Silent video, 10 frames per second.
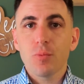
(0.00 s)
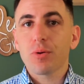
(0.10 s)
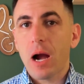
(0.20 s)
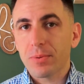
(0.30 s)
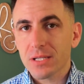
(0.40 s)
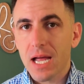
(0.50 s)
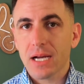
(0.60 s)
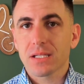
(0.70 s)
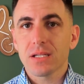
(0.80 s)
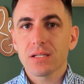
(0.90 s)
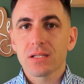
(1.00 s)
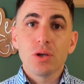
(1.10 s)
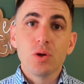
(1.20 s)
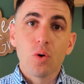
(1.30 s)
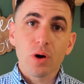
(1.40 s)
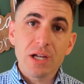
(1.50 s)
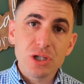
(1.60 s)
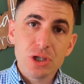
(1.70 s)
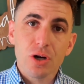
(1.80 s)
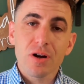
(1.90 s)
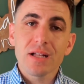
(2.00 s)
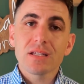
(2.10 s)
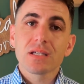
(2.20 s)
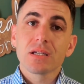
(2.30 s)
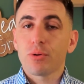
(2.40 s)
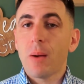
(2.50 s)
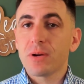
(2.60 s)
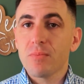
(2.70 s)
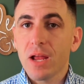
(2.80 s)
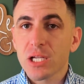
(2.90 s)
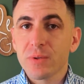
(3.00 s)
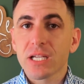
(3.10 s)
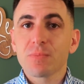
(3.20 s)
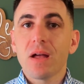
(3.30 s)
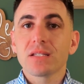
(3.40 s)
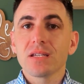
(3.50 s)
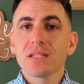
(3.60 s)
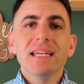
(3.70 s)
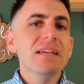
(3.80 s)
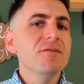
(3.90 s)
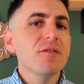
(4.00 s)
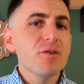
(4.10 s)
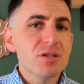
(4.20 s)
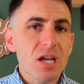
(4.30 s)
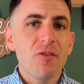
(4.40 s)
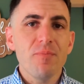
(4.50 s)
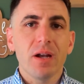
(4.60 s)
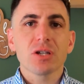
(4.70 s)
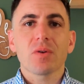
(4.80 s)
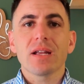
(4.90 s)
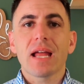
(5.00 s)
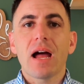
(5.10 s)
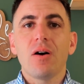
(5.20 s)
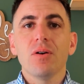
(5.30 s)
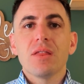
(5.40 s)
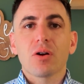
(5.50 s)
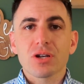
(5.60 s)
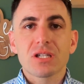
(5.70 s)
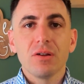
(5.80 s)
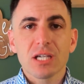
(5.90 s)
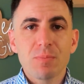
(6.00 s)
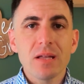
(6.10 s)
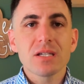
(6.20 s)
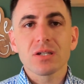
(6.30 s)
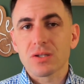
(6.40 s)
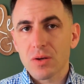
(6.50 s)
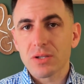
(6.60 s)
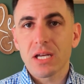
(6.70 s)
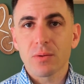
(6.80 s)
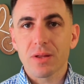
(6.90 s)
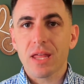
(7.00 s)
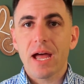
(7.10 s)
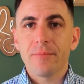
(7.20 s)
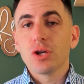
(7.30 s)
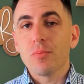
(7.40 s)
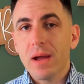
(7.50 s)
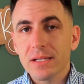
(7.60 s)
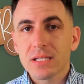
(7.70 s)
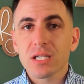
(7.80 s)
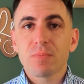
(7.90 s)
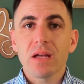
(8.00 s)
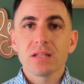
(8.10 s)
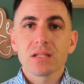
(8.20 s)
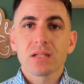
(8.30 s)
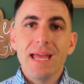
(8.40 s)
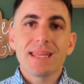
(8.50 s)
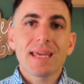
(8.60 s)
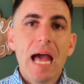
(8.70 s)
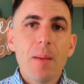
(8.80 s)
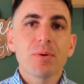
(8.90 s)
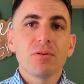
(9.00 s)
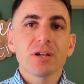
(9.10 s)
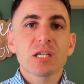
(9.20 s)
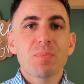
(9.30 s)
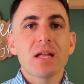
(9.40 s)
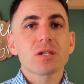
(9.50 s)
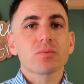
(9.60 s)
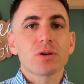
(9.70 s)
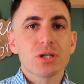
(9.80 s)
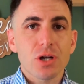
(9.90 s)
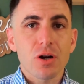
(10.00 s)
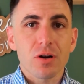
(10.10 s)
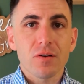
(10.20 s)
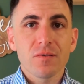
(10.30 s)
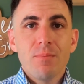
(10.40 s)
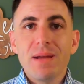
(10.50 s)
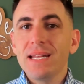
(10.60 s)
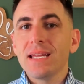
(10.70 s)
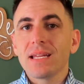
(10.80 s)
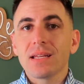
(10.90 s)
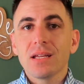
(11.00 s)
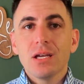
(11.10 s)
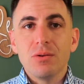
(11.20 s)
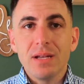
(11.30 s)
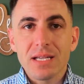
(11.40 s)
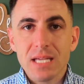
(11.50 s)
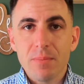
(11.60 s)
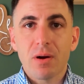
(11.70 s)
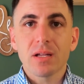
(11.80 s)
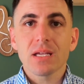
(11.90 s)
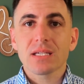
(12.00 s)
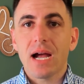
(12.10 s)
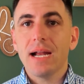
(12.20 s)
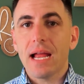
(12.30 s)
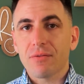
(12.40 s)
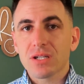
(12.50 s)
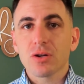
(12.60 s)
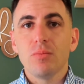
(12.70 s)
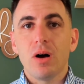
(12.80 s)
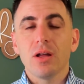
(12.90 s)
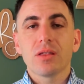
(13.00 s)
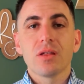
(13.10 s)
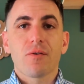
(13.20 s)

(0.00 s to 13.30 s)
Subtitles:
property taxes, your insurance, property management expenses. Even if you self-manage right now, there are still expenses associated with that. Your maintenance expense, a capital expense reserve, meaning you need to set money aside every single month